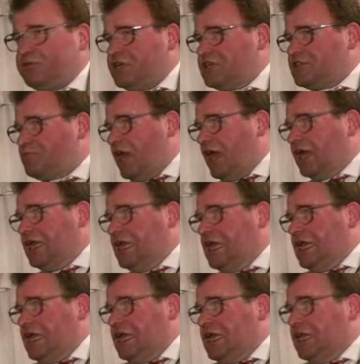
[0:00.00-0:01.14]
weeks back
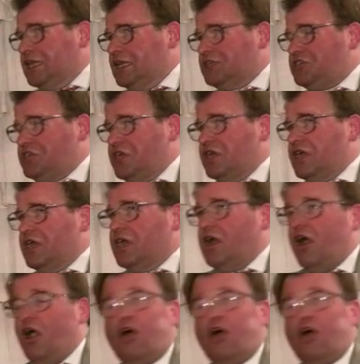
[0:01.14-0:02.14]
in this year,